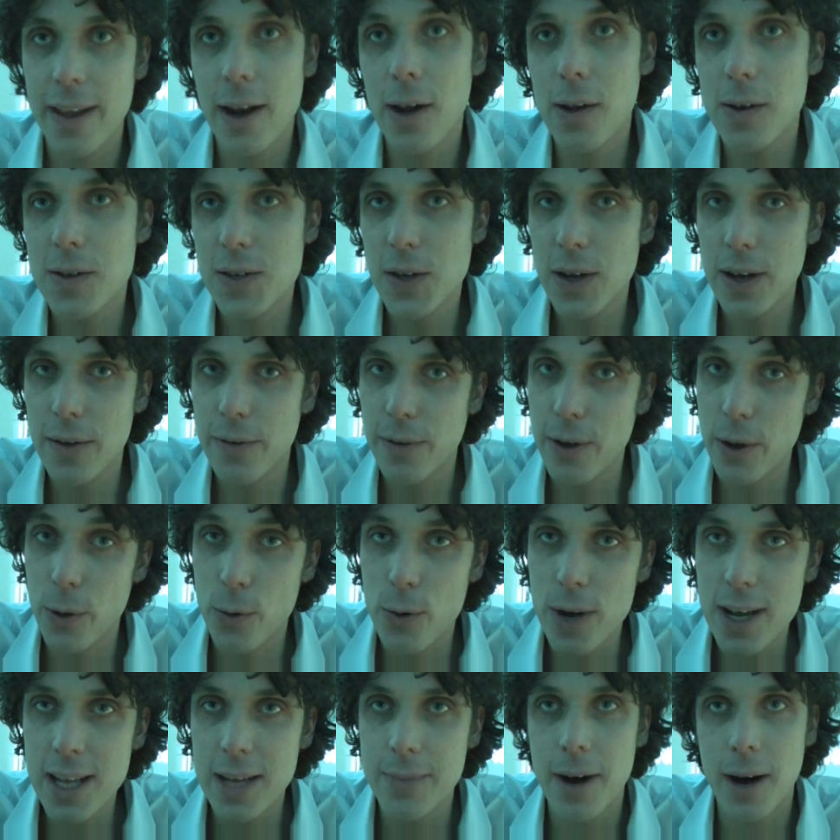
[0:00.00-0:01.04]
And also if you
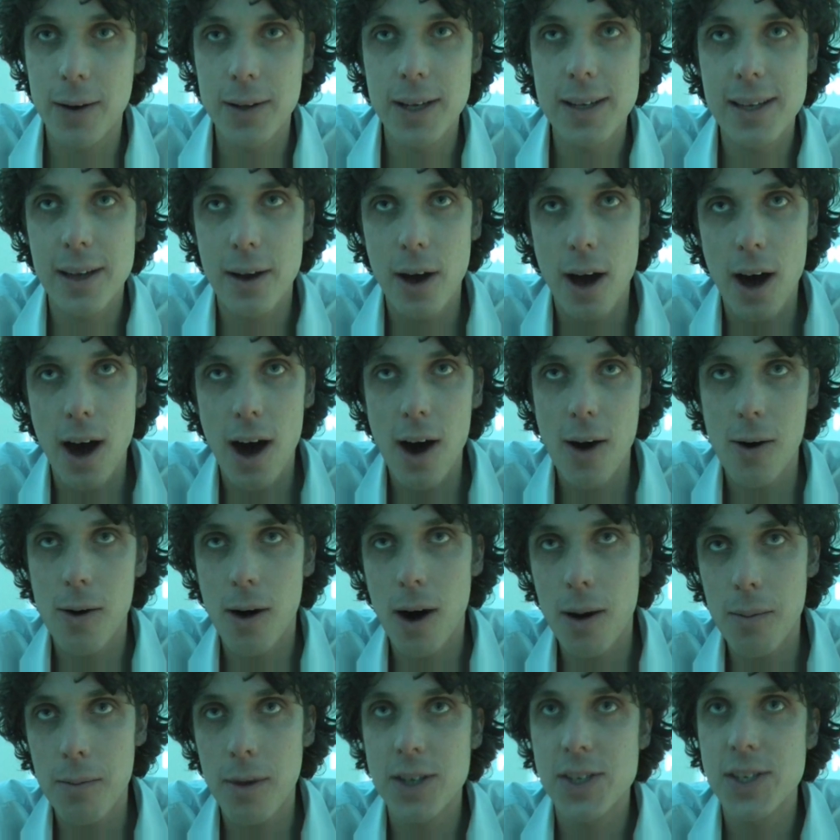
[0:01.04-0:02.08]
read about it,
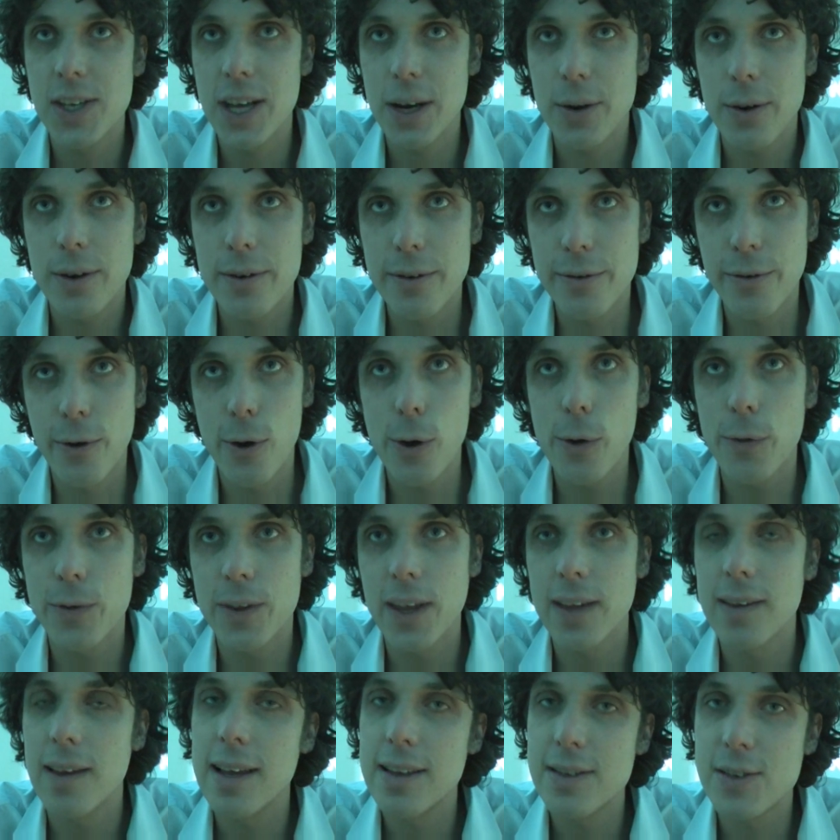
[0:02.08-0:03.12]
how much they are
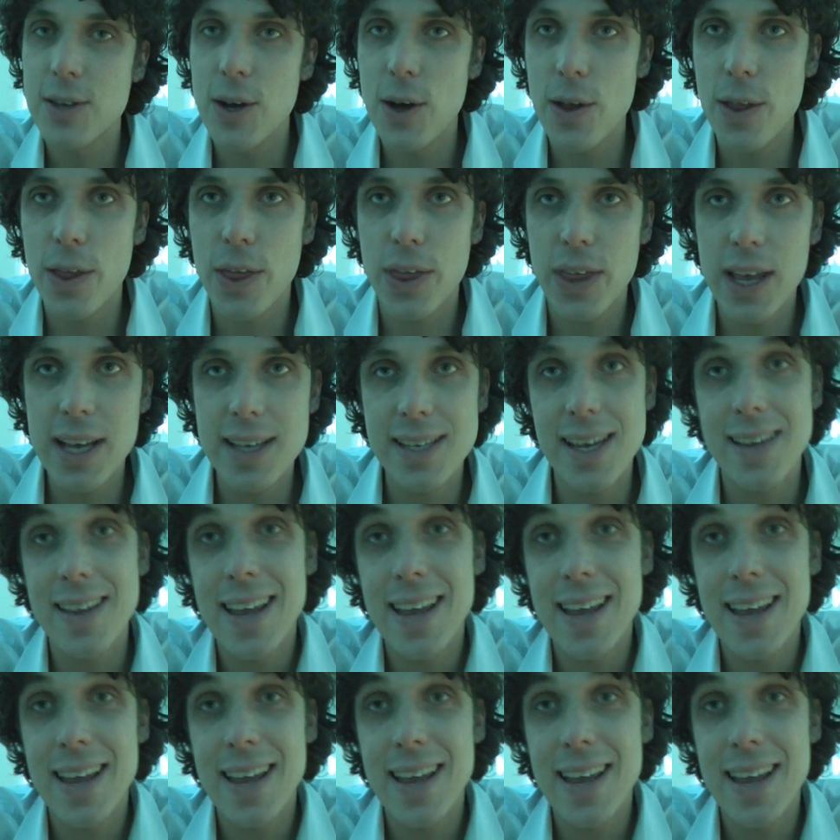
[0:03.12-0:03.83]
involved in certain things,